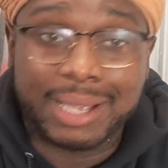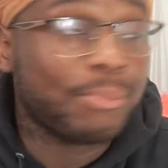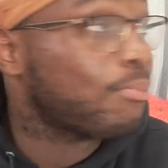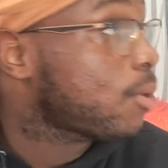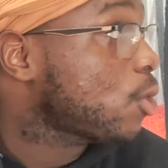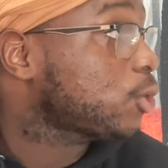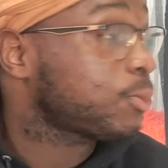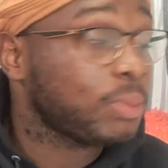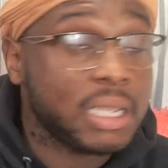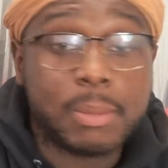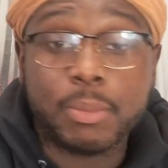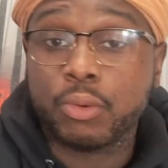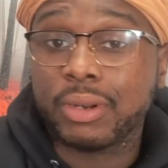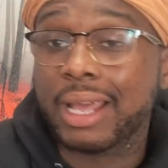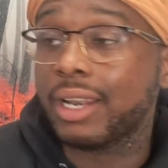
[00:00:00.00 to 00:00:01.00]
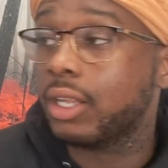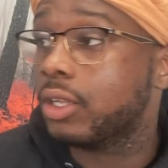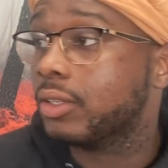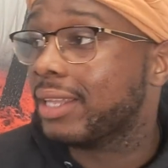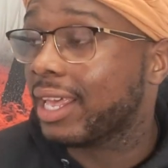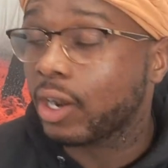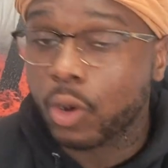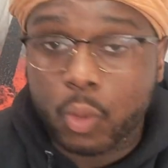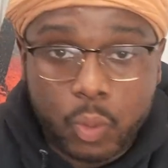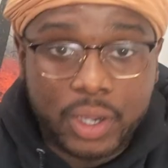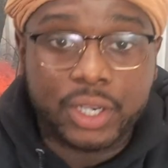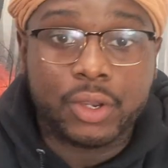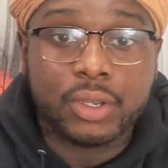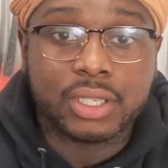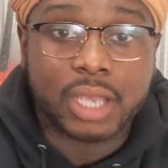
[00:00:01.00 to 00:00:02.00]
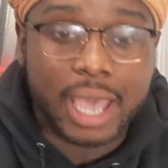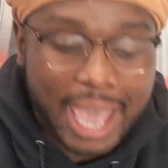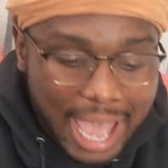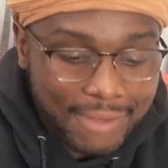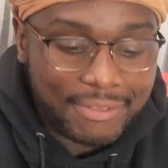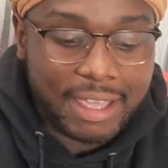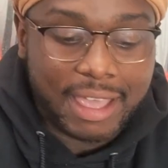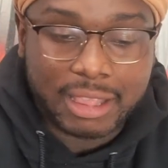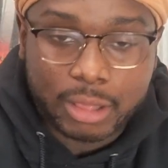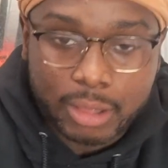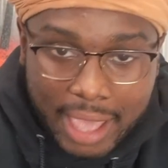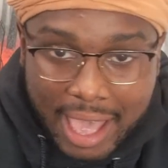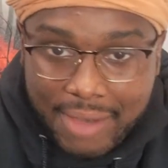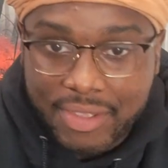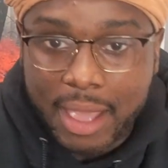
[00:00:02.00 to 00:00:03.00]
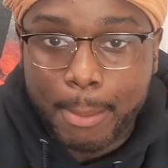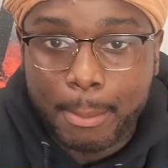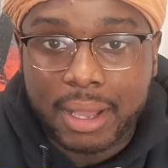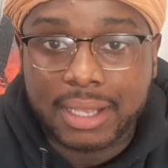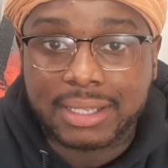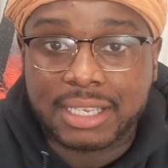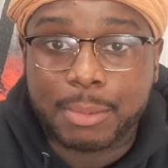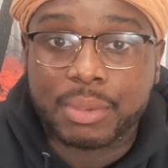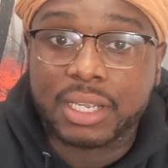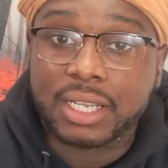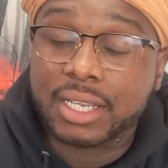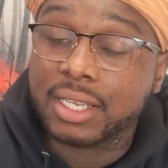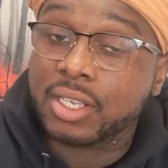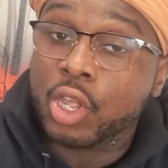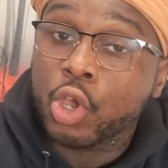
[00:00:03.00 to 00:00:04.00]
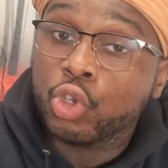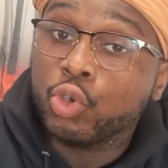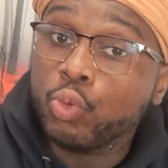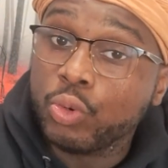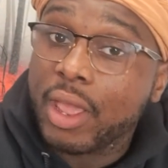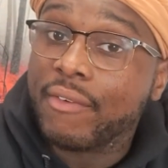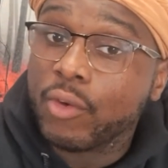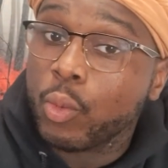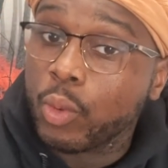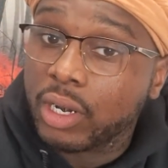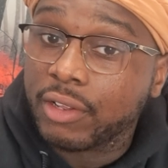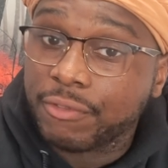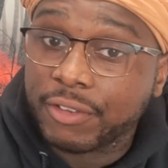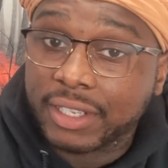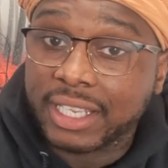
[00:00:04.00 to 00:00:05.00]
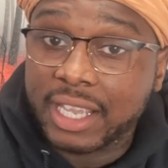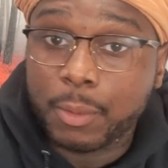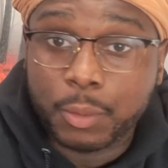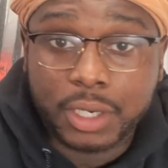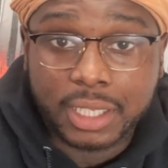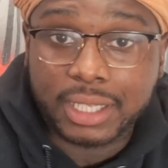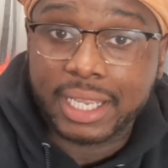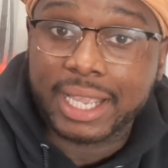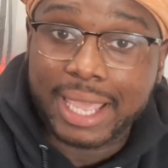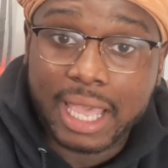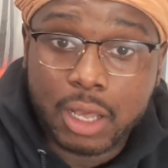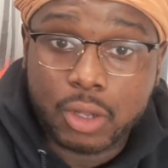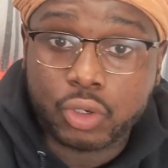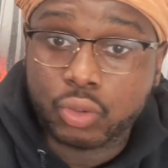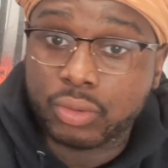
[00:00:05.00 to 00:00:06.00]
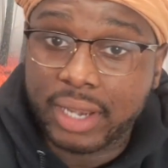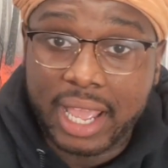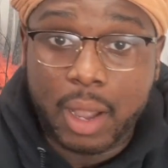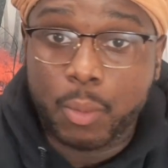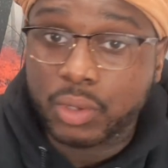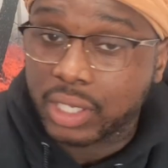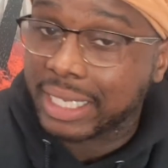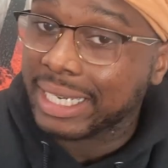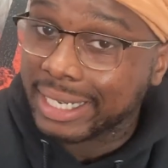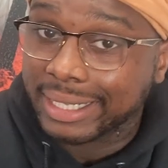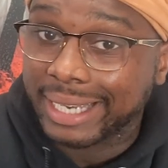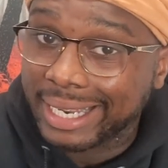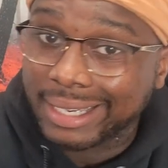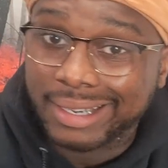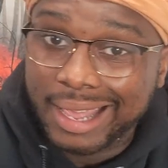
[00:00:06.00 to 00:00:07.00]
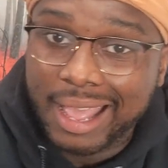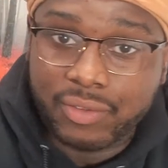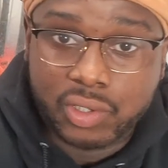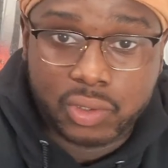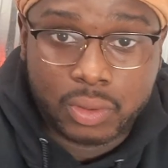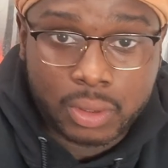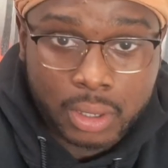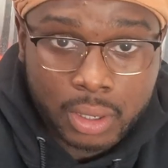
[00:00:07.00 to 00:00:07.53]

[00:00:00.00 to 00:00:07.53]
And most people that are winners have that mindset, because you never want to forget when a nigga held you down when they didn't have to.